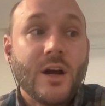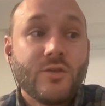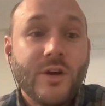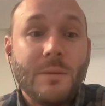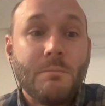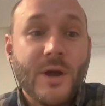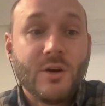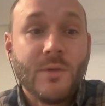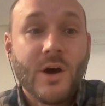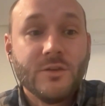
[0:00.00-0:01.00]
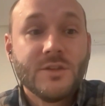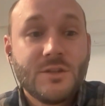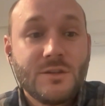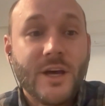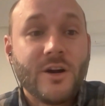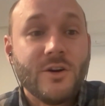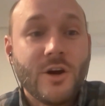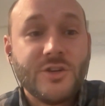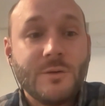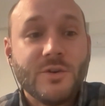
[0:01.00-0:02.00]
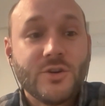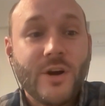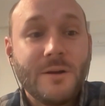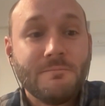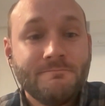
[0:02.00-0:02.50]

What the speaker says: create better models that are cheaper to train.